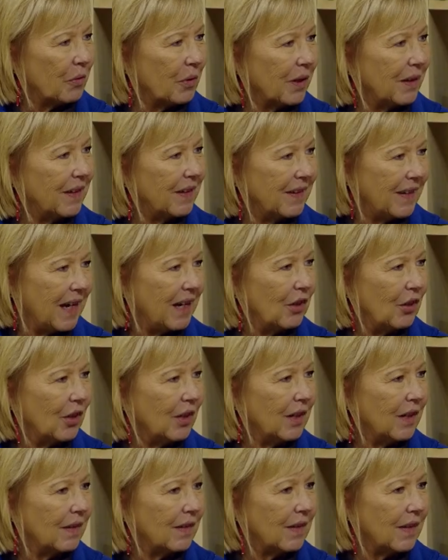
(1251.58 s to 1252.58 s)

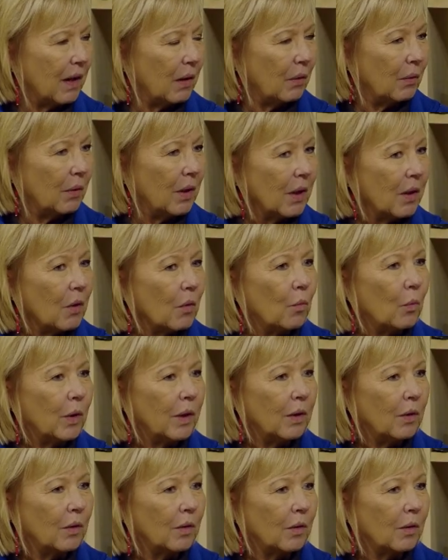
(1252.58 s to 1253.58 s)
organization. And so
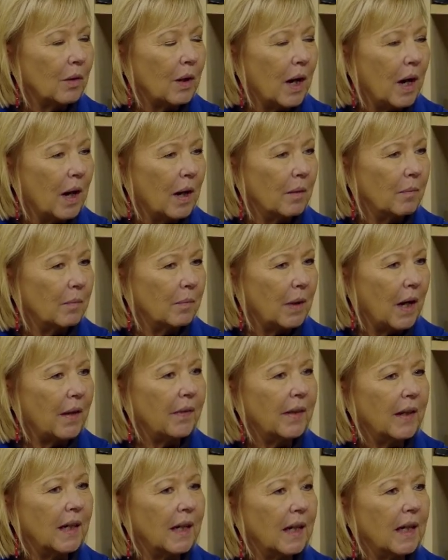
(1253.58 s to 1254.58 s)
we're, I
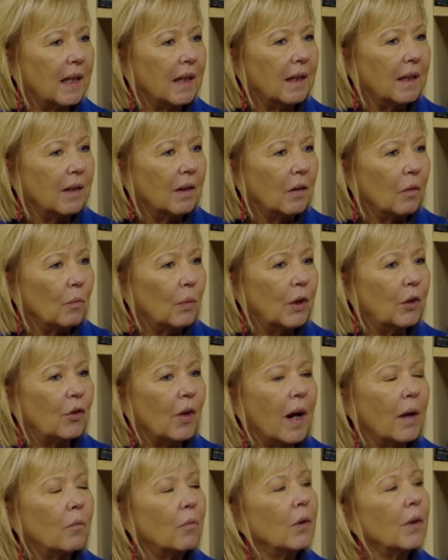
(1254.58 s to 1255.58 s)
think, we
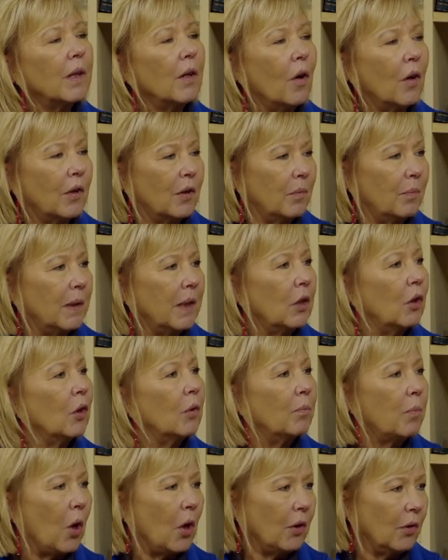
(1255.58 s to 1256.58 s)
try really hard to be
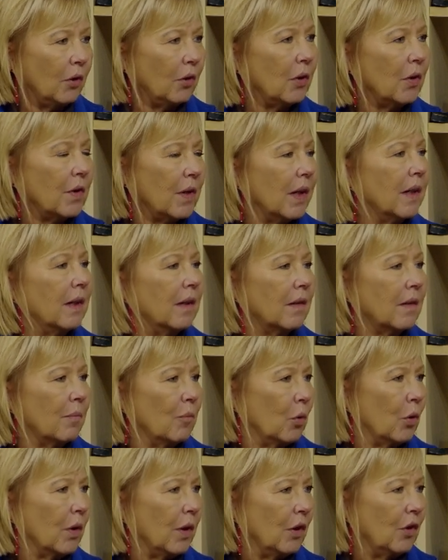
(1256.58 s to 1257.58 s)
good partners, and it's
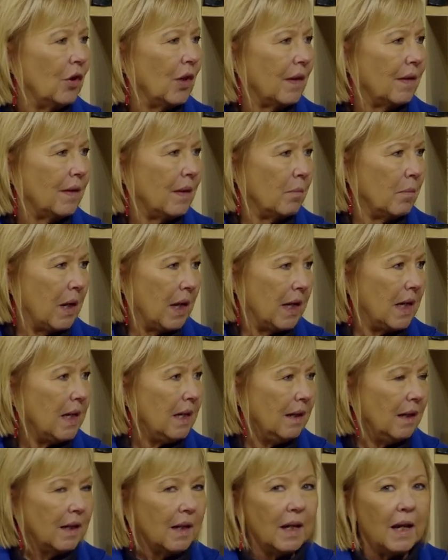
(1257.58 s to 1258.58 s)
more than just the
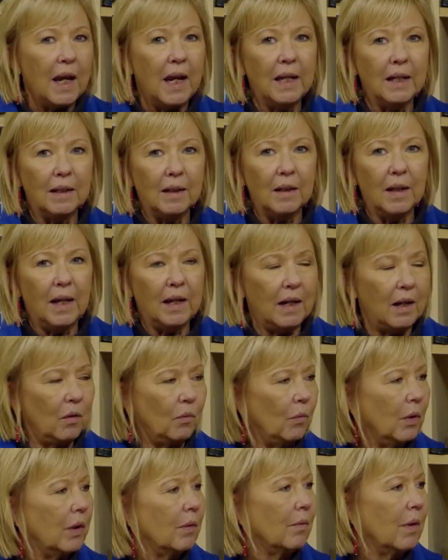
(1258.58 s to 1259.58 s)
money. And I
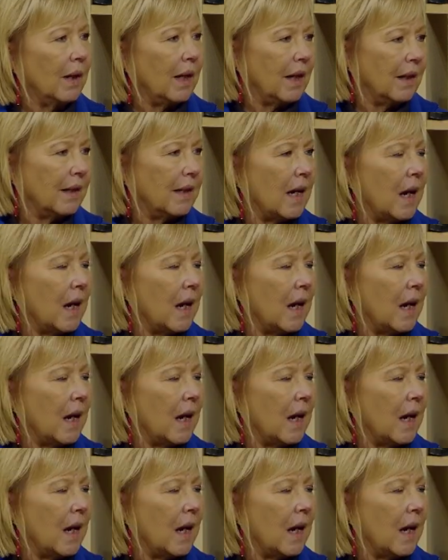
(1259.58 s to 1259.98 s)
don't want to run out of